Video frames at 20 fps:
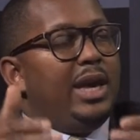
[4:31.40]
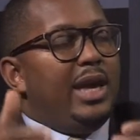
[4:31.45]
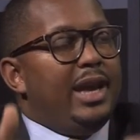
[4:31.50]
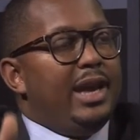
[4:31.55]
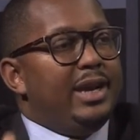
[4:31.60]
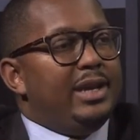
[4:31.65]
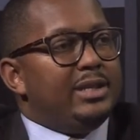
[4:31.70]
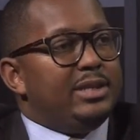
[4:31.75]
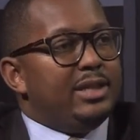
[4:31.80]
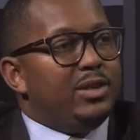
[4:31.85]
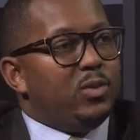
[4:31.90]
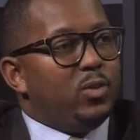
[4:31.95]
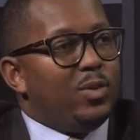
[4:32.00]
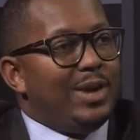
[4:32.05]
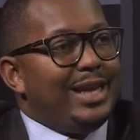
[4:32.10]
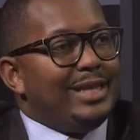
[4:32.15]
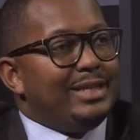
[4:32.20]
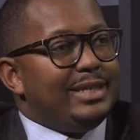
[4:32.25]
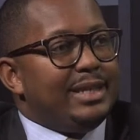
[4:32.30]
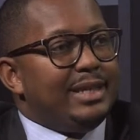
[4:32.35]
hand it to the
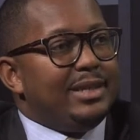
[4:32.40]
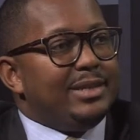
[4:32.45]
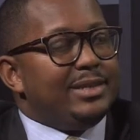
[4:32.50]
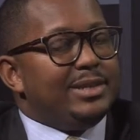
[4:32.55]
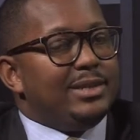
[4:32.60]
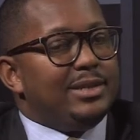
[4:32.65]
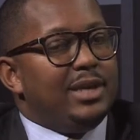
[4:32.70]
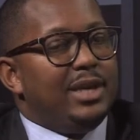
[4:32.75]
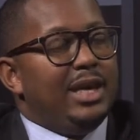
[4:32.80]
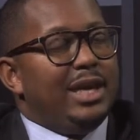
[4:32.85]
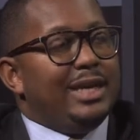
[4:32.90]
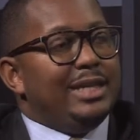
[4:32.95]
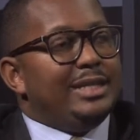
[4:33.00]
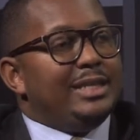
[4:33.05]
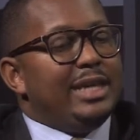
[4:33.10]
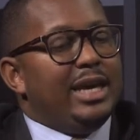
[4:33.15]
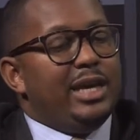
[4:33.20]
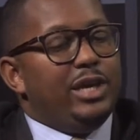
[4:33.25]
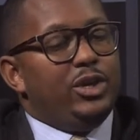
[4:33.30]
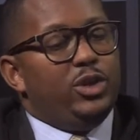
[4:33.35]
residents,
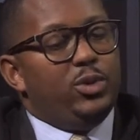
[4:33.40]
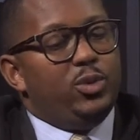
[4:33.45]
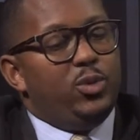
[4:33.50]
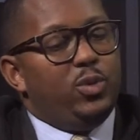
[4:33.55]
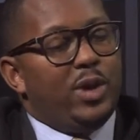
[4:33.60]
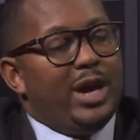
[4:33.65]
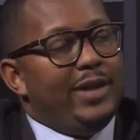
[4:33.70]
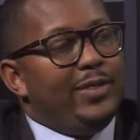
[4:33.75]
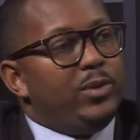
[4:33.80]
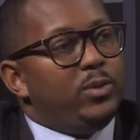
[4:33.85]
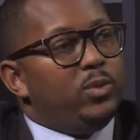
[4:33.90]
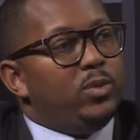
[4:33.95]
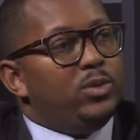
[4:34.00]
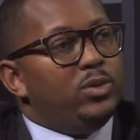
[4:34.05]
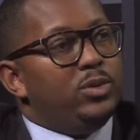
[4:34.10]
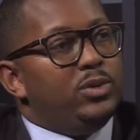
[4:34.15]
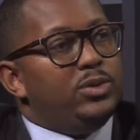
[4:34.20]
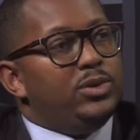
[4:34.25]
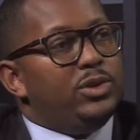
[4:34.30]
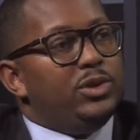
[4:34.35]
and say, you write the
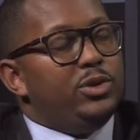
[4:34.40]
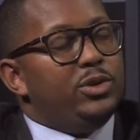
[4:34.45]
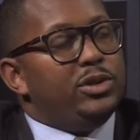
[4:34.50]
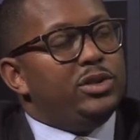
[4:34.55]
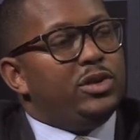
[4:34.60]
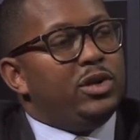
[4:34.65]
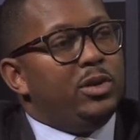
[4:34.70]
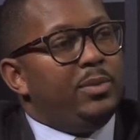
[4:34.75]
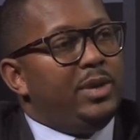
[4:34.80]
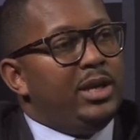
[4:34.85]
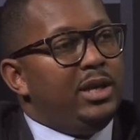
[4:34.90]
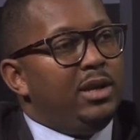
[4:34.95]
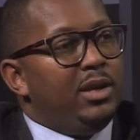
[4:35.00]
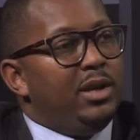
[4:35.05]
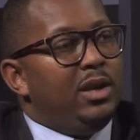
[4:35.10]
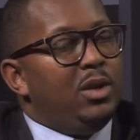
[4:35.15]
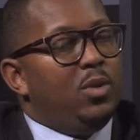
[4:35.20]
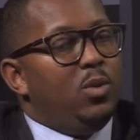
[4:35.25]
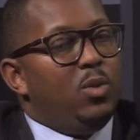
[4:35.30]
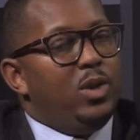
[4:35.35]
rules, you determine
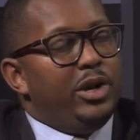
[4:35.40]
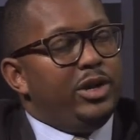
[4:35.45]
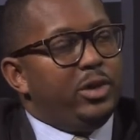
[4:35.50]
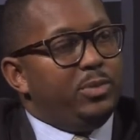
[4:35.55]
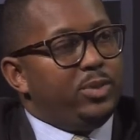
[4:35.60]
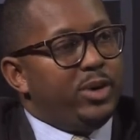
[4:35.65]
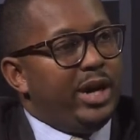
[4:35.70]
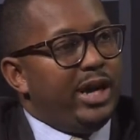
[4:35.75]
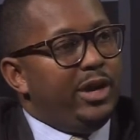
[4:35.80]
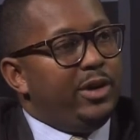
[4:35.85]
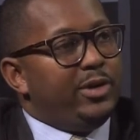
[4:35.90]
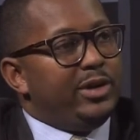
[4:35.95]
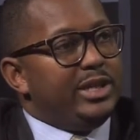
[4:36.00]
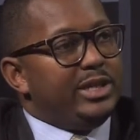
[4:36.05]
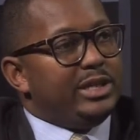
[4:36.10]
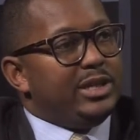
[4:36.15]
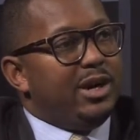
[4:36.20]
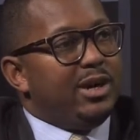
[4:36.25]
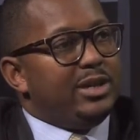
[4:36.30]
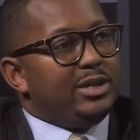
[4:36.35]
what your
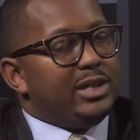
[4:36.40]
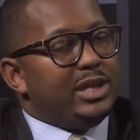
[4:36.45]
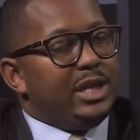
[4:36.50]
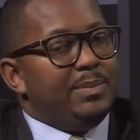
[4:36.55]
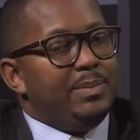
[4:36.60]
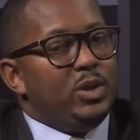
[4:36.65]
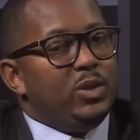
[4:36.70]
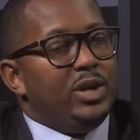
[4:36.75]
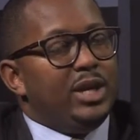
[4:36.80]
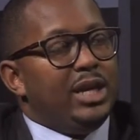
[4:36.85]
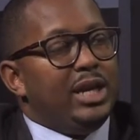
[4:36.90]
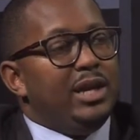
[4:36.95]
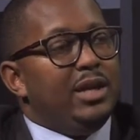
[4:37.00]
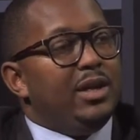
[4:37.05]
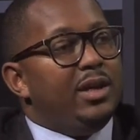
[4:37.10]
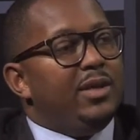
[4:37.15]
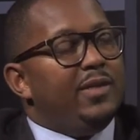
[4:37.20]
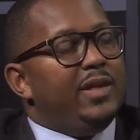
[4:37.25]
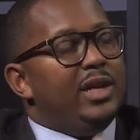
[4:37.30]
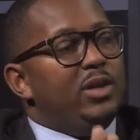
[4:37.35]
priorities are as a
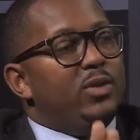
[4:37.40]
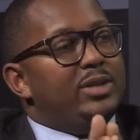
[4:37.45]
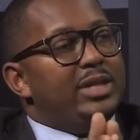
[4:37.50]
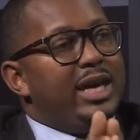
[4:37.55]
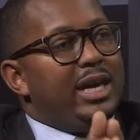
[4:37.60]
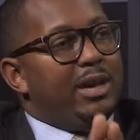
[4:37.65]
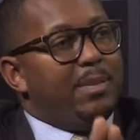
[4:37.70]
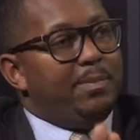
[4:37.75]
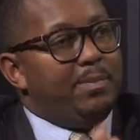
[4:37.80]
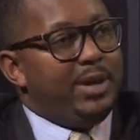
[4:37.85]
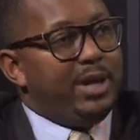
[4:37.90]
community, then you take